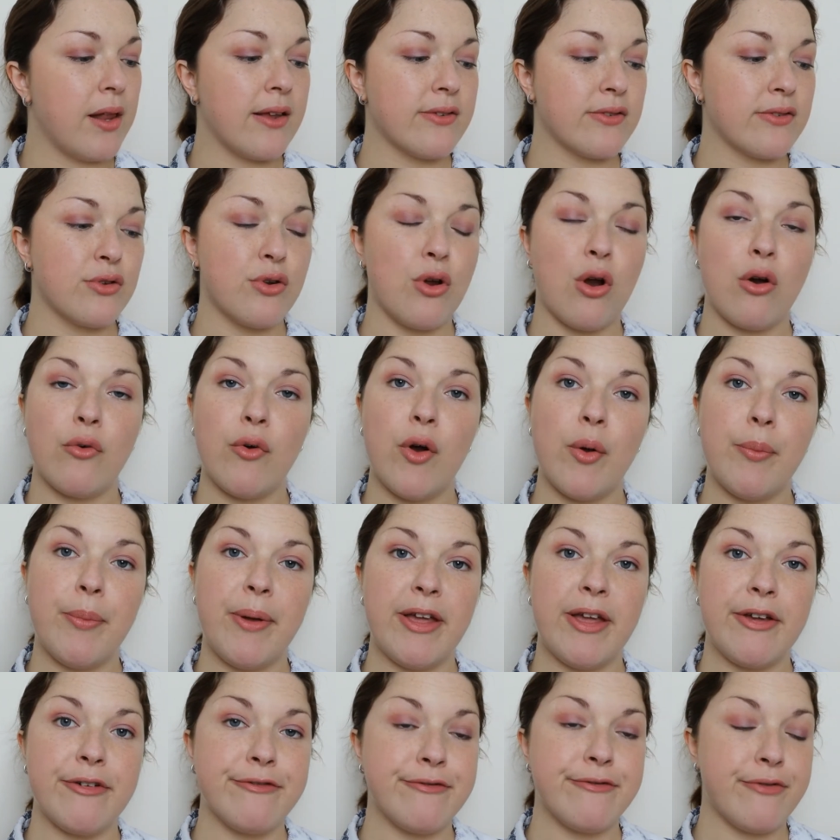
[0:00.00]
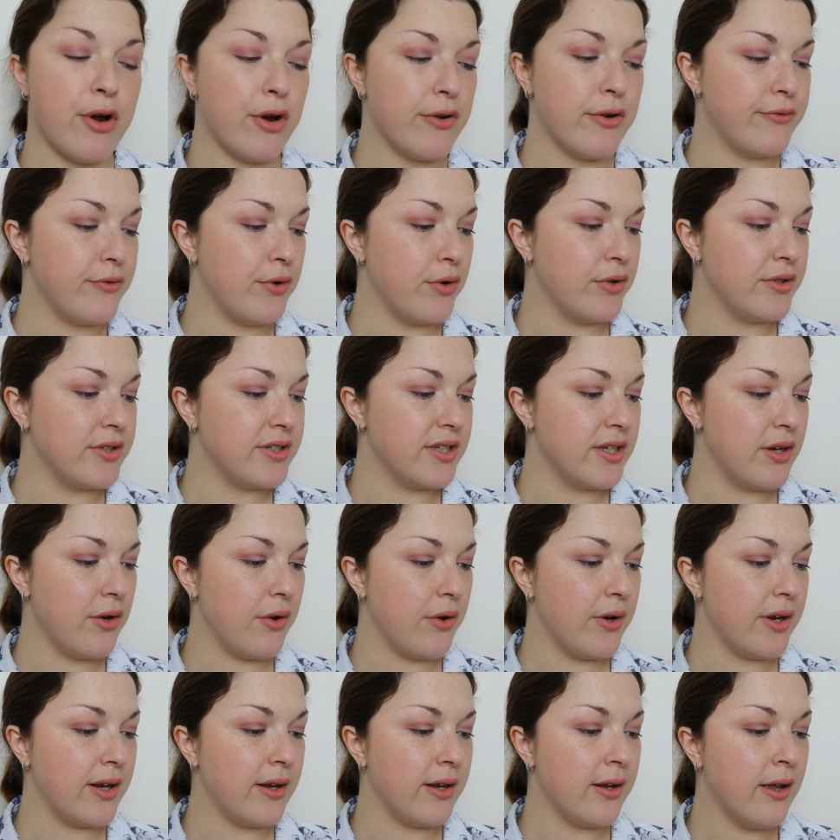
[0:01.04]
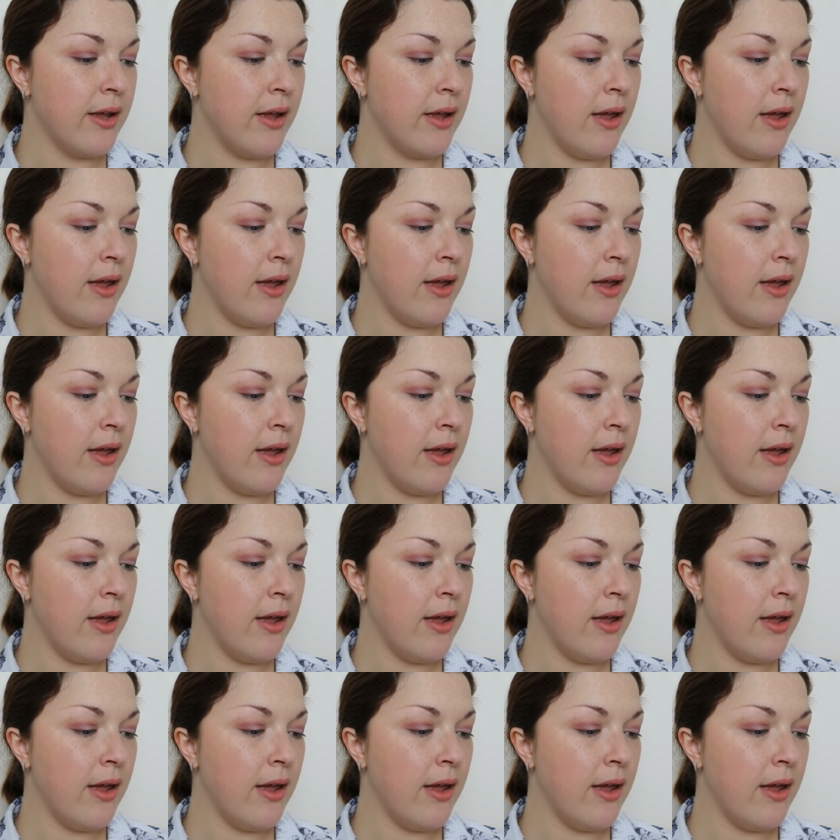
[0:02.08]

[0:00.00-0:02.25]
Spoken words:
has an RRP of £5.99.